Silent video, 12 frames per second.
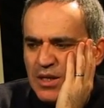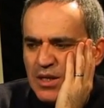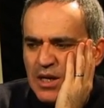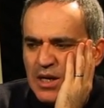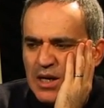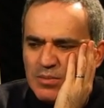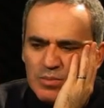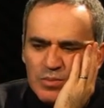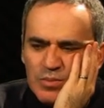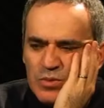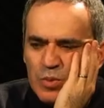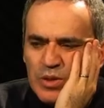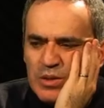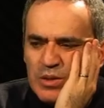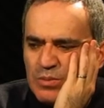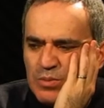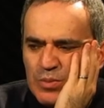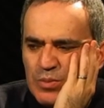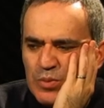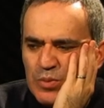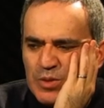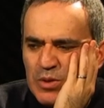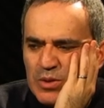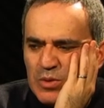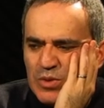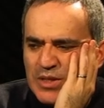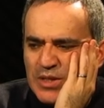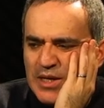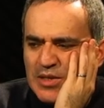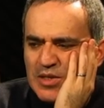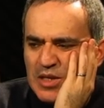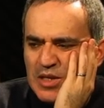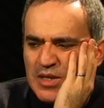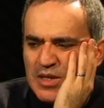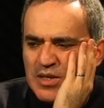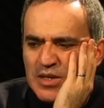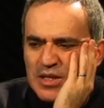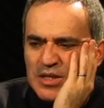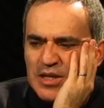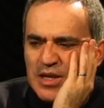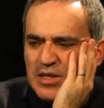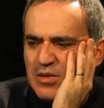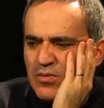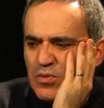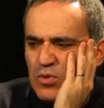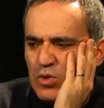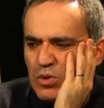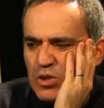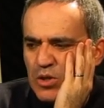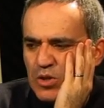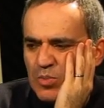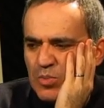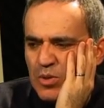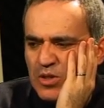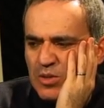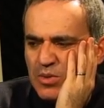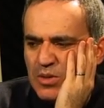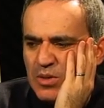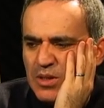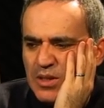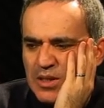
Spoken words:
Swidler responded with knight d7. I think e takes f4 was also possible.